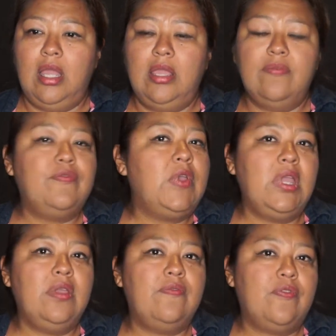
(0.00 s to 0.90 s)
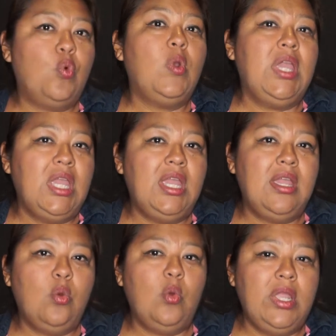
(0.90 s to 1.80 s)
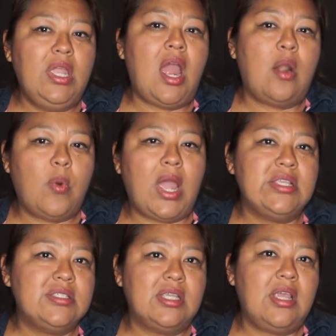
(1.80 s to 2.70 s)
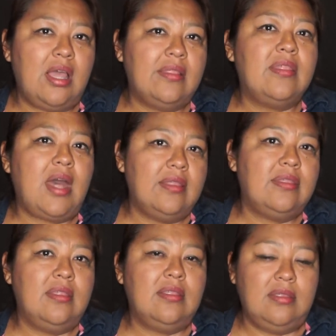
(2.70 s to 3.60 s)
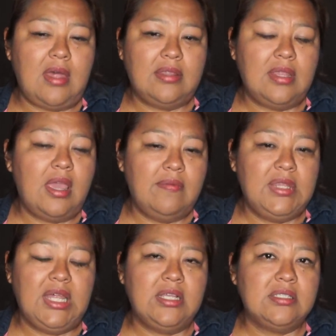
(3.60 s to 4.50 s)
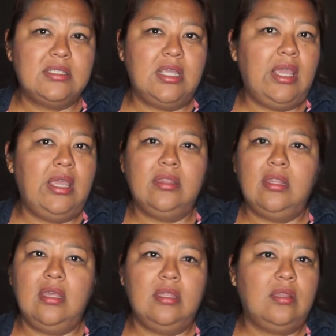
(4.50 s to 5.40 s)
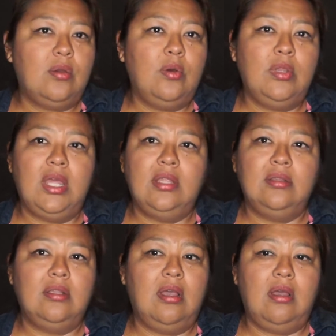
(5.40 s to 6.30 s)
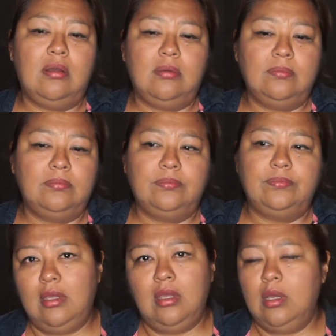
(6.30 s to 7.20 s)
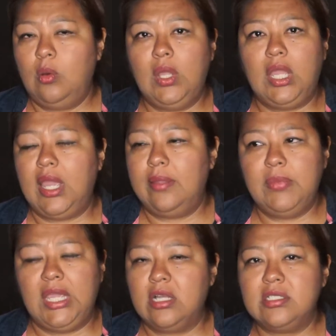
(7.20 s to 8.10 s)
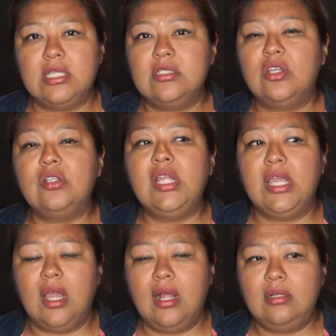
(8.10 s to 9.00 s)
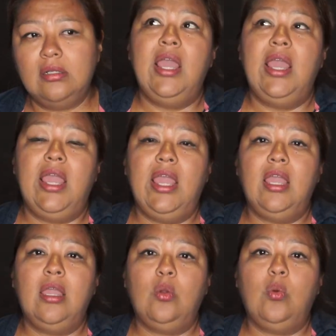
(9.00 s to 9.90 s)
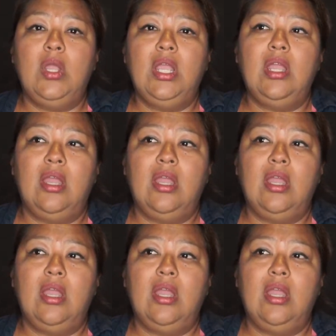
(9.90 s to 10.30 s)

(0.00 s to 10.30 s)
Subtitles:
if we arise that evidence, it couldn't we can, because it's not legal, and we